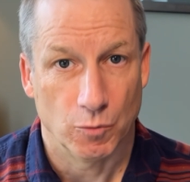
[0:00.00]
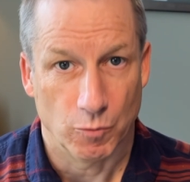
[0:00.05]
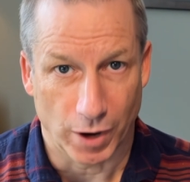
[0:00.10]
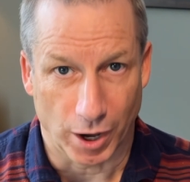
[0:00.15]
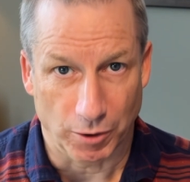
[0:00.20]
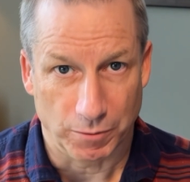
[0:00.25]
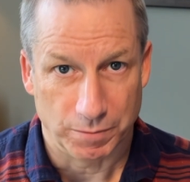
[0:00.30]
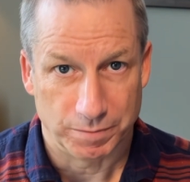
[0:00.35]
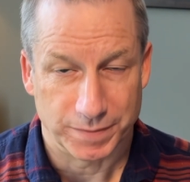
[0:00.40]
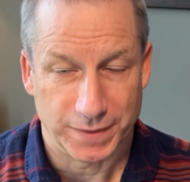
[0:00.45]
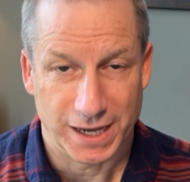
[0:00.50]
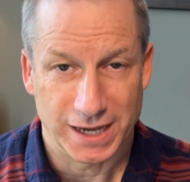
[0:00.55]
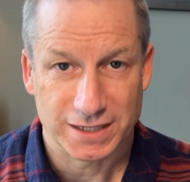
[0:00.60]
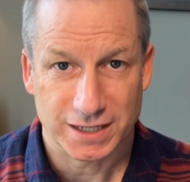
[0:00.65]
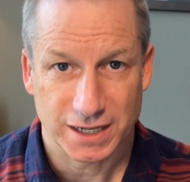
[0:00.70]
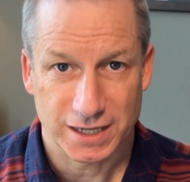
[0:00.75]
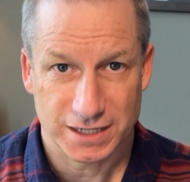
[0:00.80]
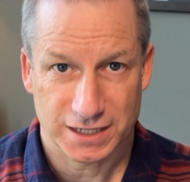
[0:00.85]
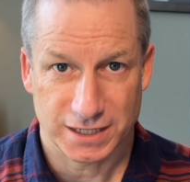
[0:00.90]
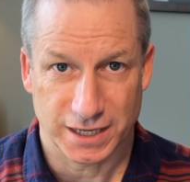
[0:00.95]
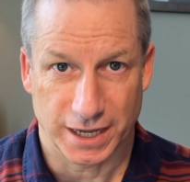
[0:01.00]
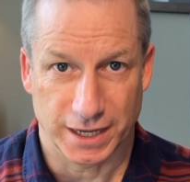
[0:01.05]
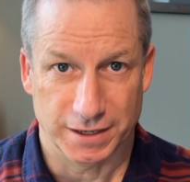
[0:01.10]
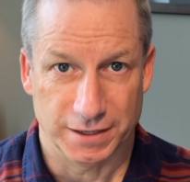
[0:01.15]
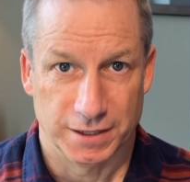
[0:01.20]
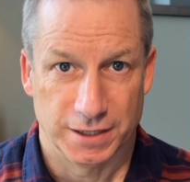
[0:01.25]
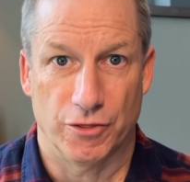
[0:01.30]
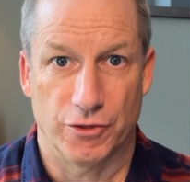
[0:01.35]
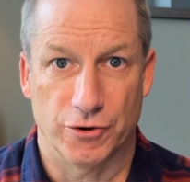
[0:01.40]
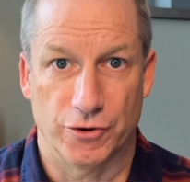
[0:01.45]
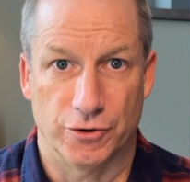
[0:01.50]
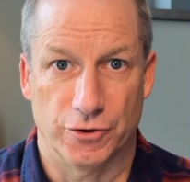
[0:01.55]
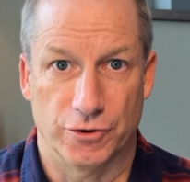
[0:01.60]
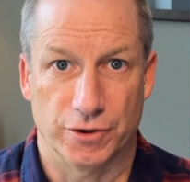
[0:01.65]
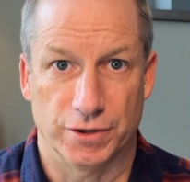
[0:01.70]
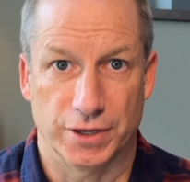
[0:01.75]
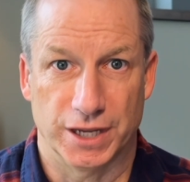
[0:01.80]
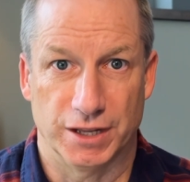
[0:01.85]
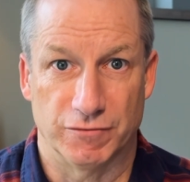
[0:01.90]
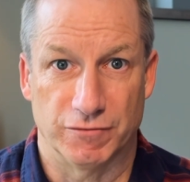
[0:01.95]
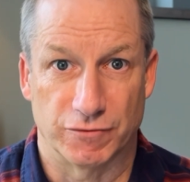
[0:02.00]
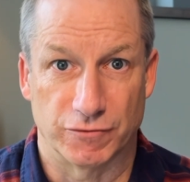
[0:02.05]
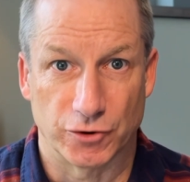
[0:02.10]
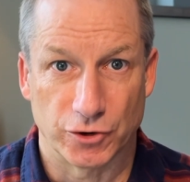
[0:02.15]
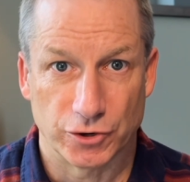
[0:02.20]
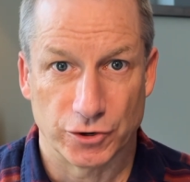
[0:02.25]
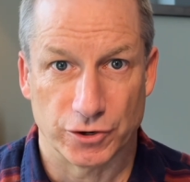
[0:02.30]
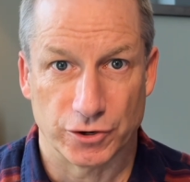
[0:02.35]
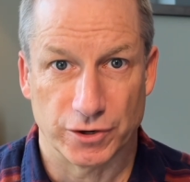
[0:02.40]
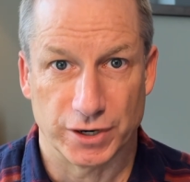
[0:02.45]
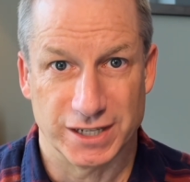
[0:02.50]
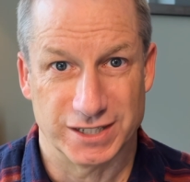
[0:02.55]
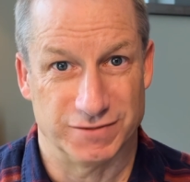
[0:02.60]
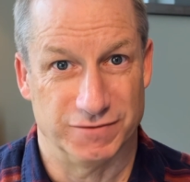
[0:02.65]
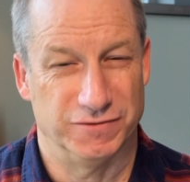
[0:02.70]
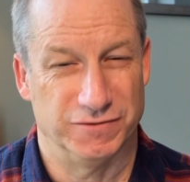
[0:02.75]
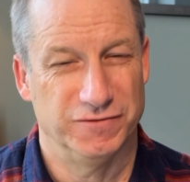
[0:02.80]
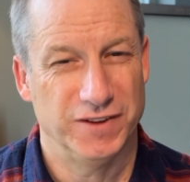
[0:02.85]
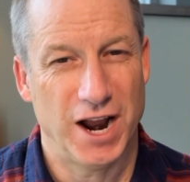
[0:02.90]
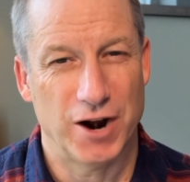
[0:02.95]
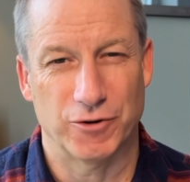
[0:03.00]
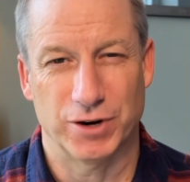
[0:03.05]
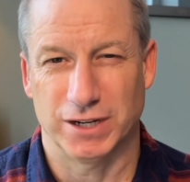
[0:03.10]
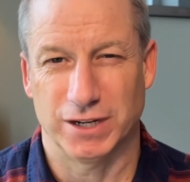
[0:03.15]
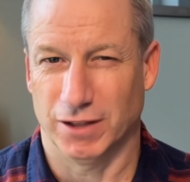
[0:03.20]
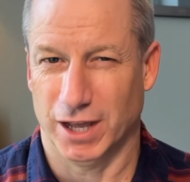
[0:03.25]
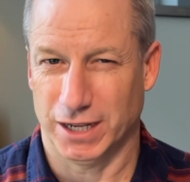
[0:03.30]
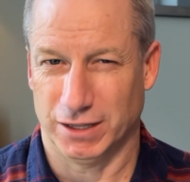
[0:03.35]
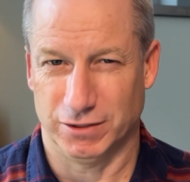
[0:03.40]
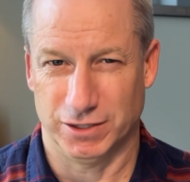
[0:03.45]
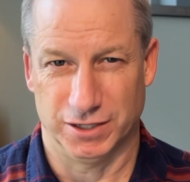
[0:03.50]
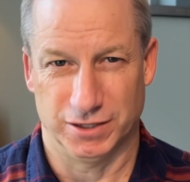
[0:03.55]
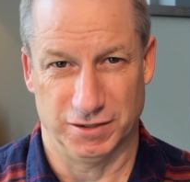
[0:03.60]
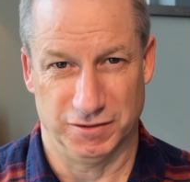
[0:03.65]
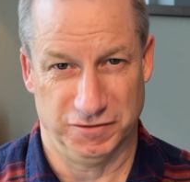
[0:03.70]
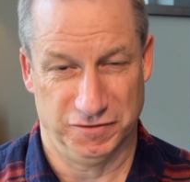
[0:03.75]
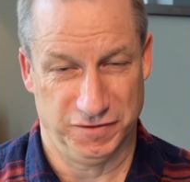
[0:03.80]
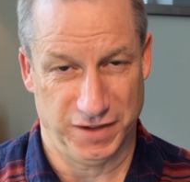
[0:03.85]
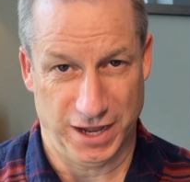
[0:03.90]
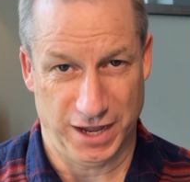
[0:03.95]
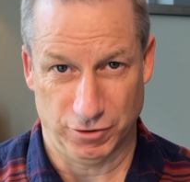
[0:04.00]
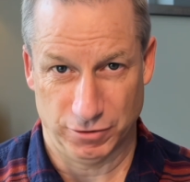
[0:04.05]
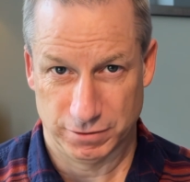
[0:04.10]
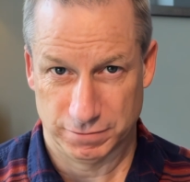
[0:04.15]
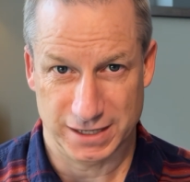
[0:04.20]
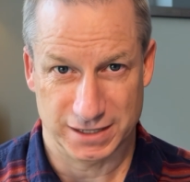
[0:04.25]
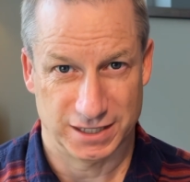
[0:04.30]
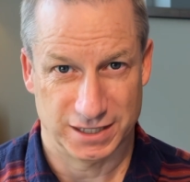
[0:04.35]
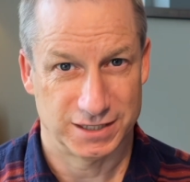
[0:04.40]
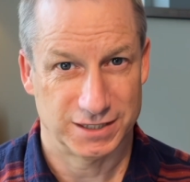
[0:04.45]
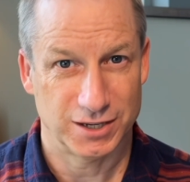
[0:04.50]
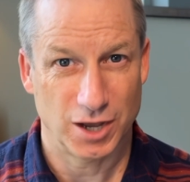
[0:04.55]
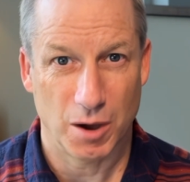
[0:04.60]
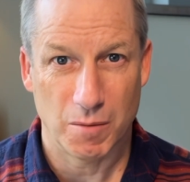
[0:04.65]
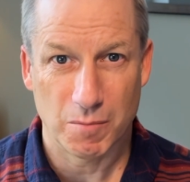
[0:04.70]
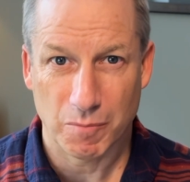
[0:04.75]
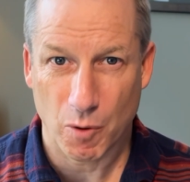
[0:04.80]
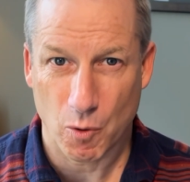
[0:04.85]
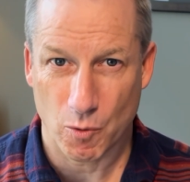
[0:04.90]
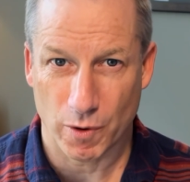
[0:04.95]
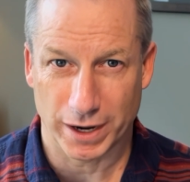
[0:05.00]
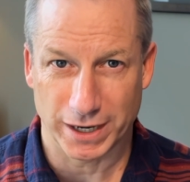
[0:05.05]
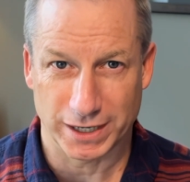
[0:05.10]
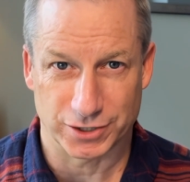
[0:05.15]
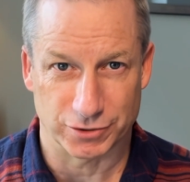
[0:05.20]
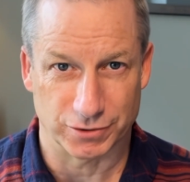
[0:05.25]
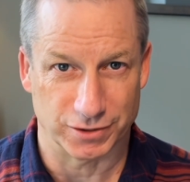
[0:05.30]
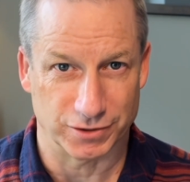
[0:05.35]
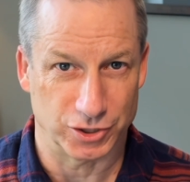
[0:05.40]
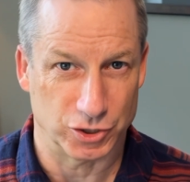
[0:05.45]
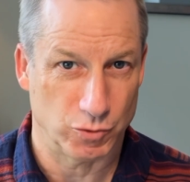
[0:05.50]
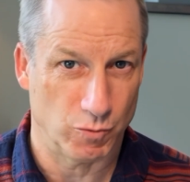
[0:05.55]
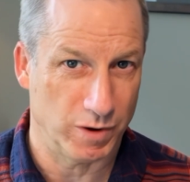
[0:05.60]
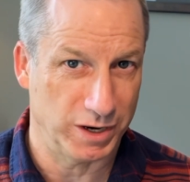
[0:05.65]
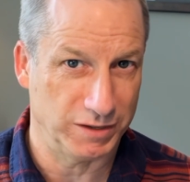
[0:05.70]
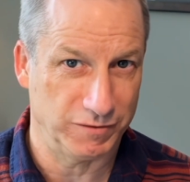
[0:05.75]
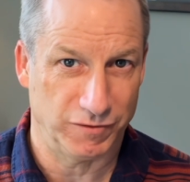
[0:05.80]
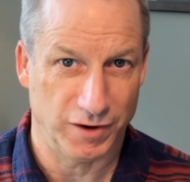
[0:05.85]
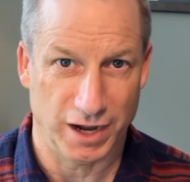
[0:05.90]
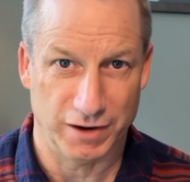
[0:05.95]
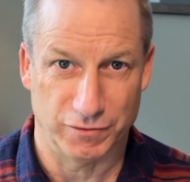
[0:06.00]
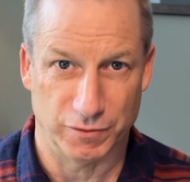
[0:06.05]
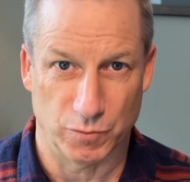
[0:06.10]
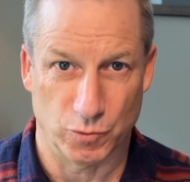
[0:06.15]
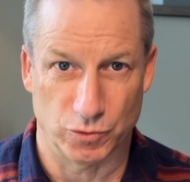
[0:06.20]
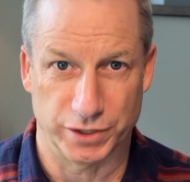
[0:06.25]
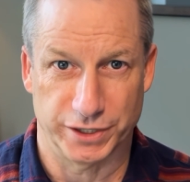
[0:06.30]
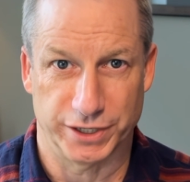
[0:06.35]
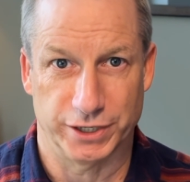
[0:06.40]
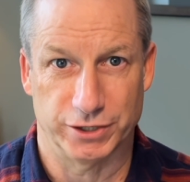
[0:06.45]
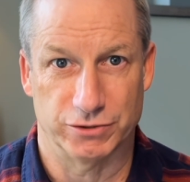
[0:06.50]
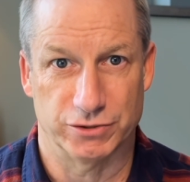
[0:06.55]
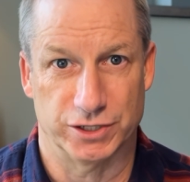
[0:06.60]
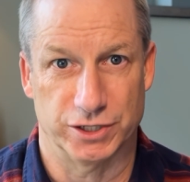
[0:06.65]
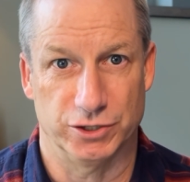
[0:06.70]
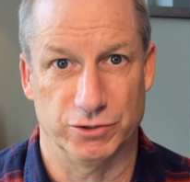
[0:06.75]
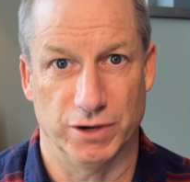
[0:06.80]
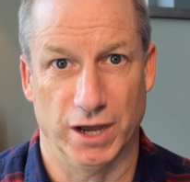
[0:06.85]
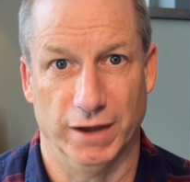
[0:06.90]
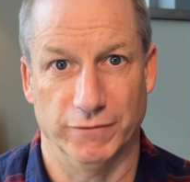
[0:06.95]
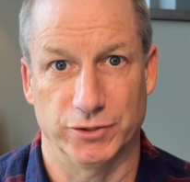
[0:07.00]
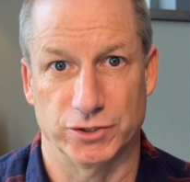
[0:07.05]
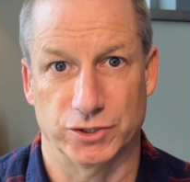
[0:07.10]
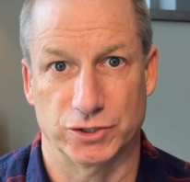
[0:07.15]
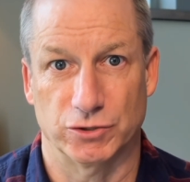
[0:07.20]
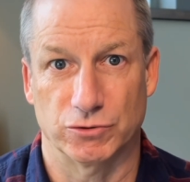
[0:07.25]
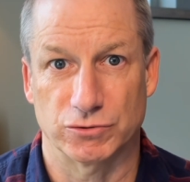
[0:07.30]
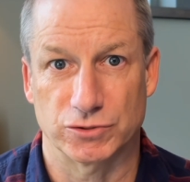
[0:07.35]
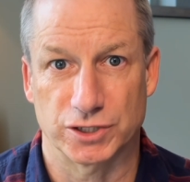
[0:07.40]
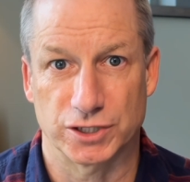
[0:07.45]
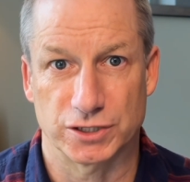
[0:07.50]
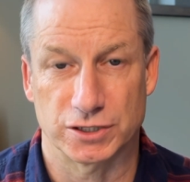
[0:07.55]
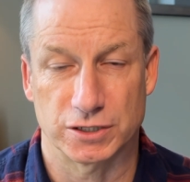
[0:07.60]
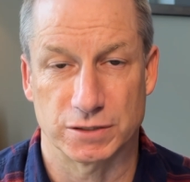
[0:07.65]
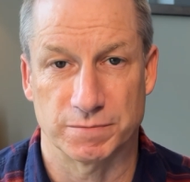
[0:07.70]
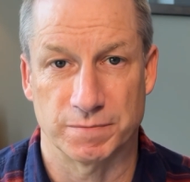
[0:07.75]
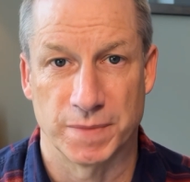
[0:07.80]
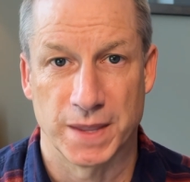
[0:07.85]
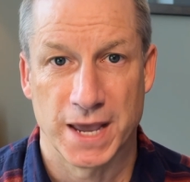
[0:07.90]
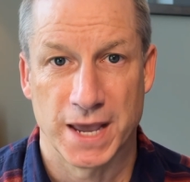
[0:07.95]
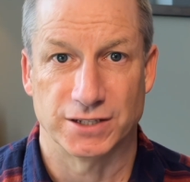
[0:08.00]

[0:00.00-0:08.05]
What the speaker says: Well, as I said, the inverter is very likely going to fail at some point during the 25 or more years that you have your solar system.